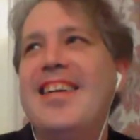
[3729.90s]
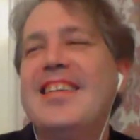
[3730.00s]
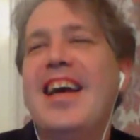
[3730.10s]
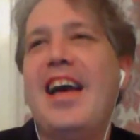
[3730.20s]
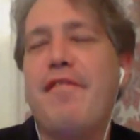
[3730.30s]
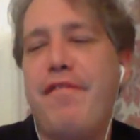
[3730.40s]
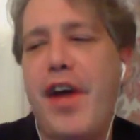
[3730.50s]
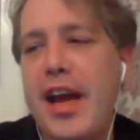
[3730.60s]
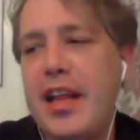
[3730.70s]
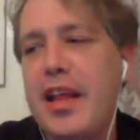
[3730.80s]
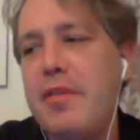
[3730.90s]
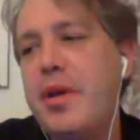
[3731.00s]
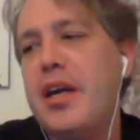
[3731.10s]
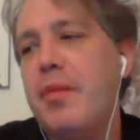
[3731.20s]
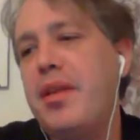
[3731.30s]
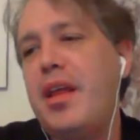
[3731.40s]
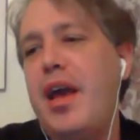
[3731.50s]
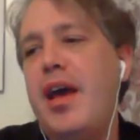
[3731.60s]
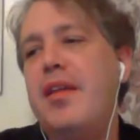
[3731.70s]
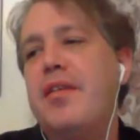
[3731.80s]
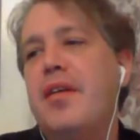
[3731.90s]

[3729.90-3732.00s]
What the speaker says: And finally, we come to the end.